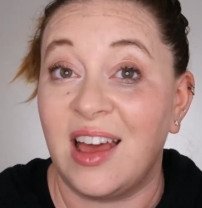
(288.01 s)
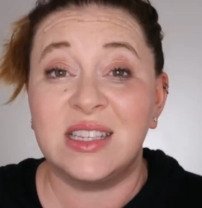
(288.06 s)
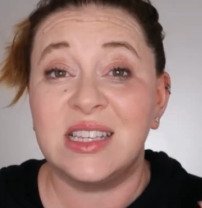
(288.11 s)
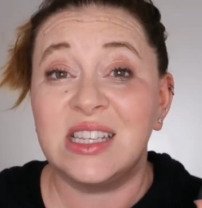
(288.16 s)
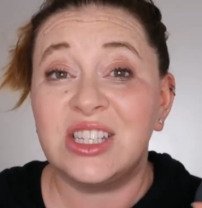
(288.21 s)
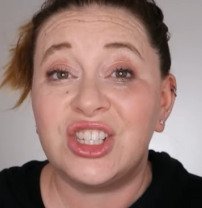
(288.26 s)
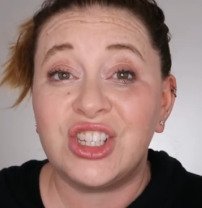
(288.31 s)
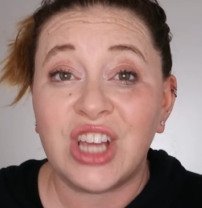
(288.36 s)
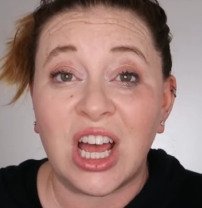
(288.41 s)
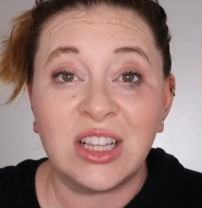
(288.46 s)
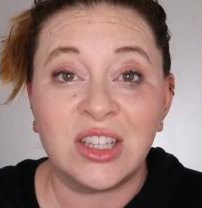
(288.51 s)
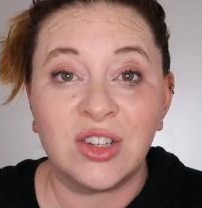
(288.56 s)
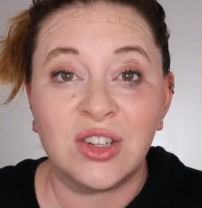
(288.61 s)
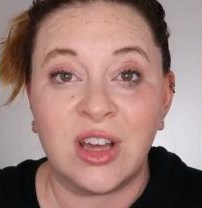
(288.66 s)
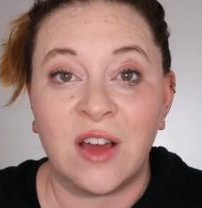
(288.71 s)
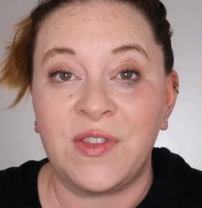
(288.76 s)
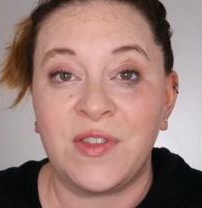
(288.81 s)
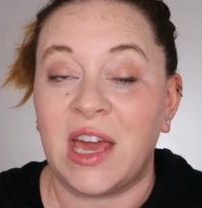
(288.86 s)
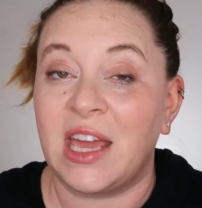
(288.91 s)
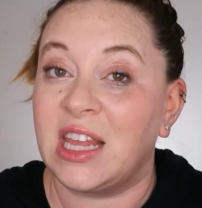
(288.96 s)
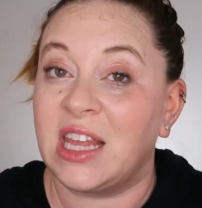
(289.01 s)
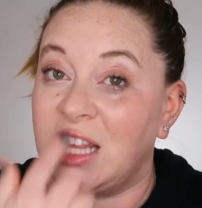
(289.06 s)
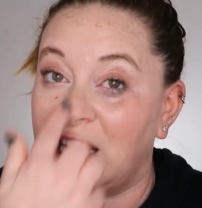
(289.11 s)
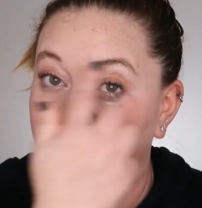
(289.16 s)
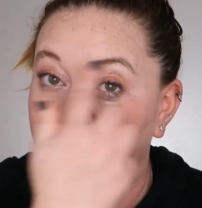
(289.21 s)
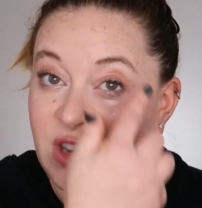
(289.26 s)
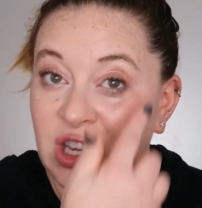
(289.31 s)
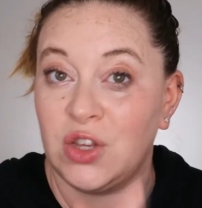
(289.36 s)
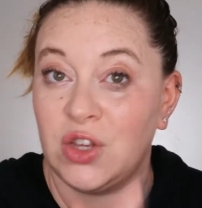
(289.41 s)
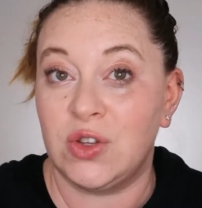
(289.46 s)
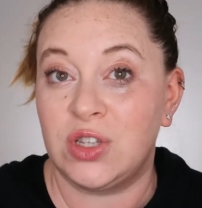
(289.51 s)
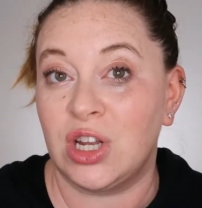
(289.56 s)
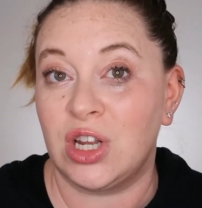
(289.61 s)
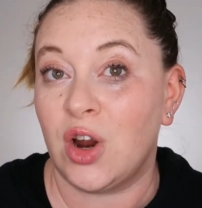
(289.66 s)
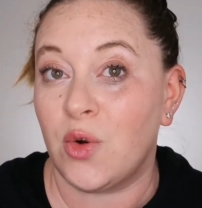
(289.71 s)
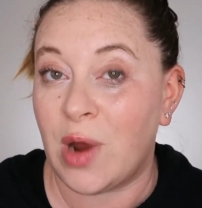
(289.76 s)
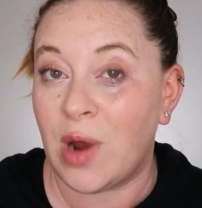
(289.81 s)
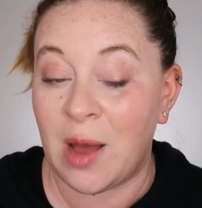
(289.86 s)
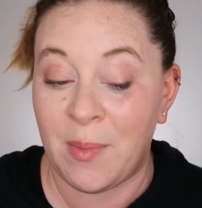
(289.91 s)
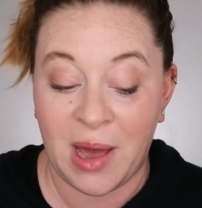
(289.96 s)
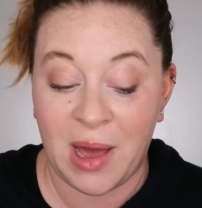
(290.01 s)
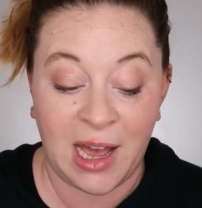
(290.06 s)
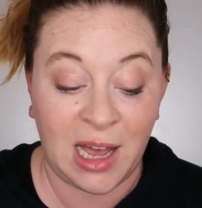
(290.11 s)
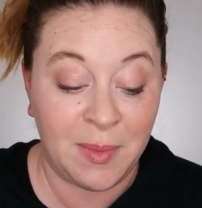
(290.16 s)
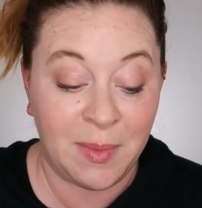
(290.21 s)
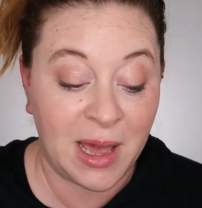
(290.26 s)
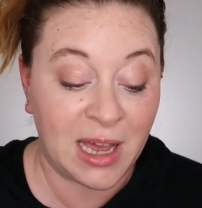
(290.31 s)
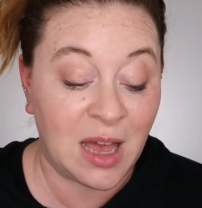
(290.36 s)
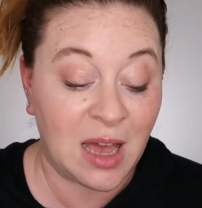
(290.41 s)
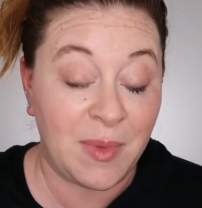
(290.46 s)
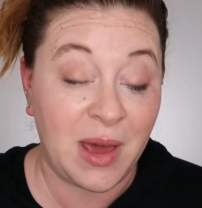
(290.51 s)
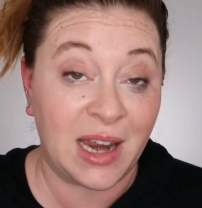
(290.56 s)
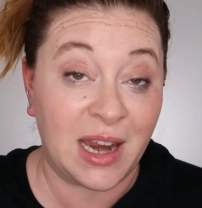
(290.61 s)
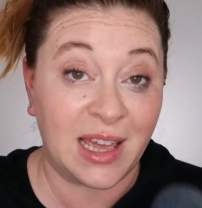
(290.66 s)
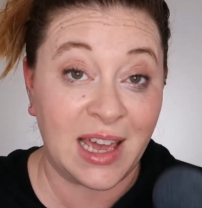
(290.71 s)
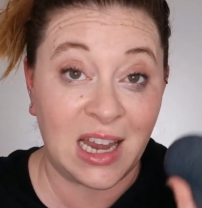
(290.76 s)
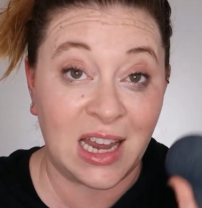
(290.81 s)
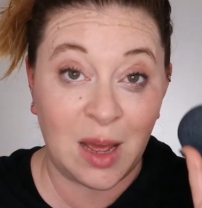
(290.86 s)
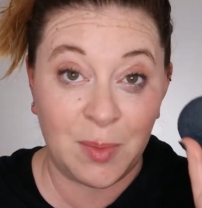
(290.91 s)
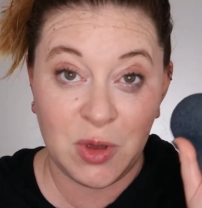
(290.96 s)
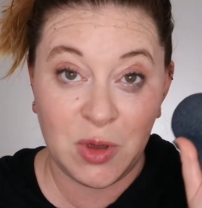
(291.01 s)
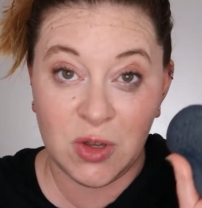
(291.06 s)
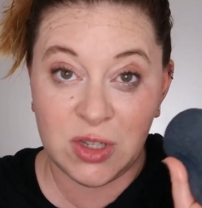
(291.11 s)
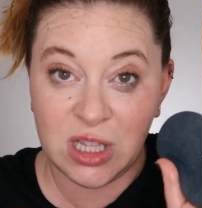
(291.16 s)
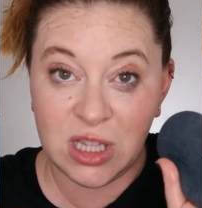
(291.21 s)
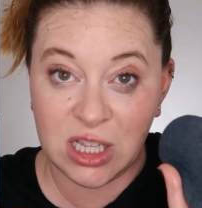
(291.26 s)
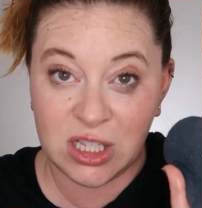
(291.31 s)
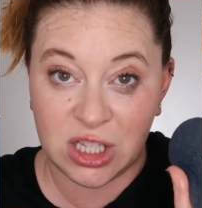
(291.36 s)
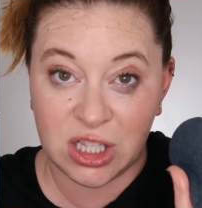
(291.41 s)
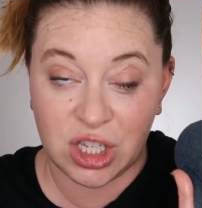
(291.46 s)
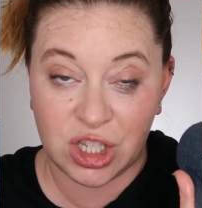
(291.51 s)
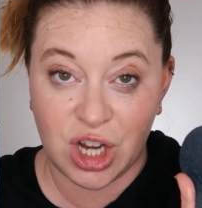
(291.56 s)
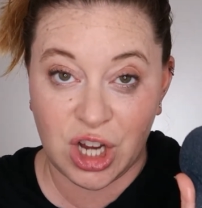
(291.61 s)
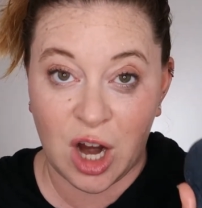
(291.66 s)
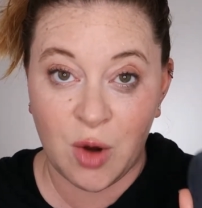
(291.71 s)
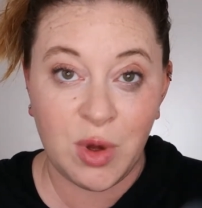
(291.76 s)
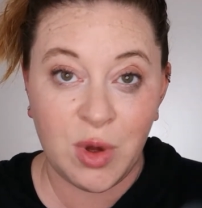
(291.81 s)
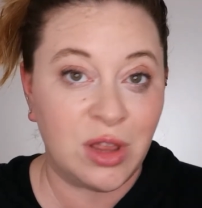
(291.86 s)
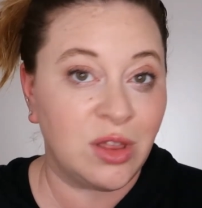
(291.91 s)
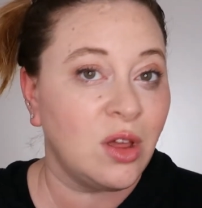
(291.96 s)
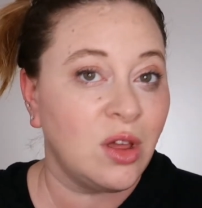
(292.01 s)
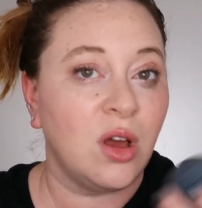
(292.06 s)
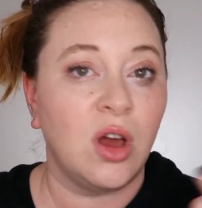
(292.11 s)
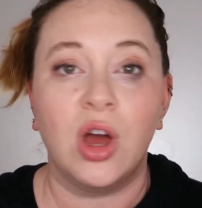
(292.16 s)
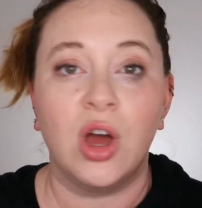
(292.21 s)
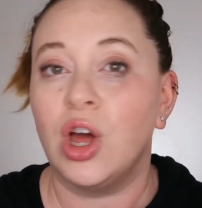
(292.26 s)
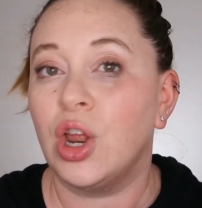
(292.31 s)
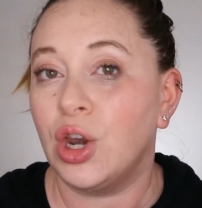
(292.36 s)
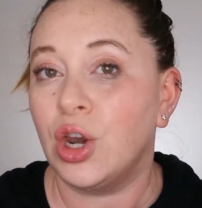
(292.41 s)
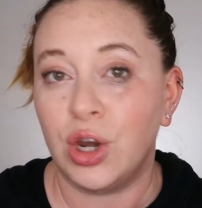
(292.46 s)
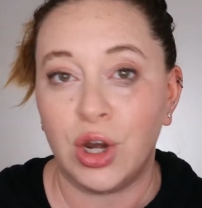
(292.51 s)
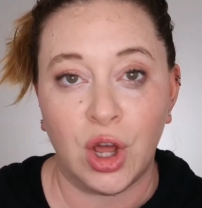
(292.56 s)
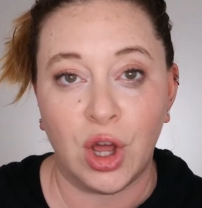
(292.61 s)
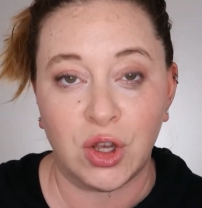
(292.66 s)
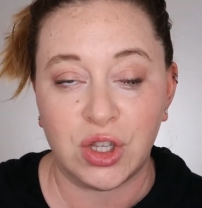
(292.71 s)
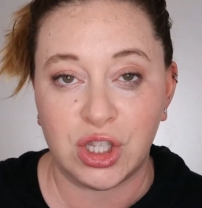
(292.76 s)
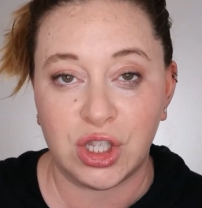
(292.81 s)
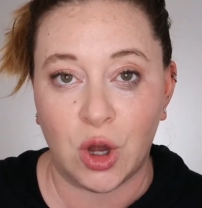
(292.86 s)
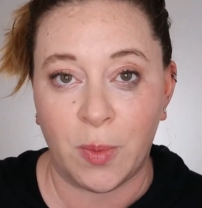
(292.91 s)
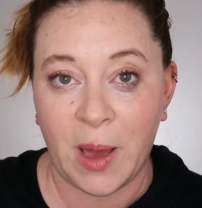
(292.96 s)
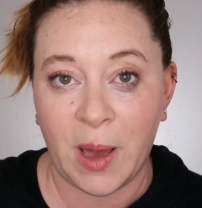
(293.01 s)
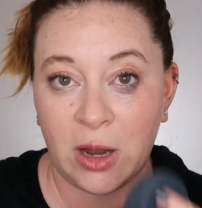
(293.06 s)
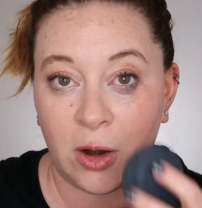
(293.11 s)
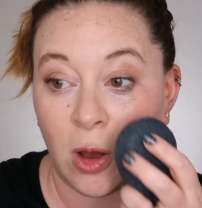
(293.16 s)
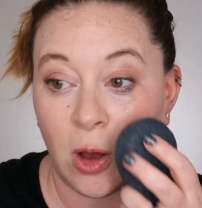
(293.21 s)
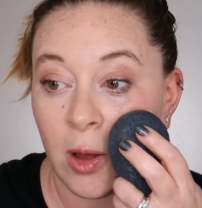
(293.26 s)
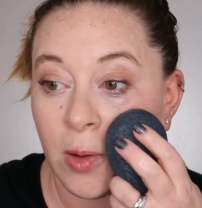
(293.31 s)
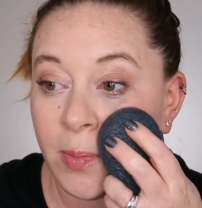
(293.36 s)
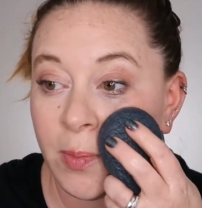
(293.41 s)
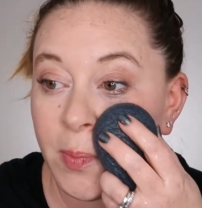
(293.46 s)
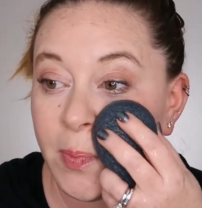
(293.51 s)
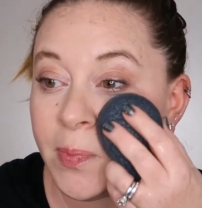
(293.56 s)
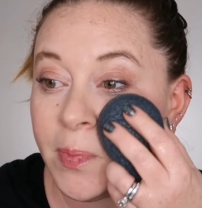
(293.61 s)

This is gentle enough that I can even use it around my eye makeup. And again, I'm using this to start with, no soap at all.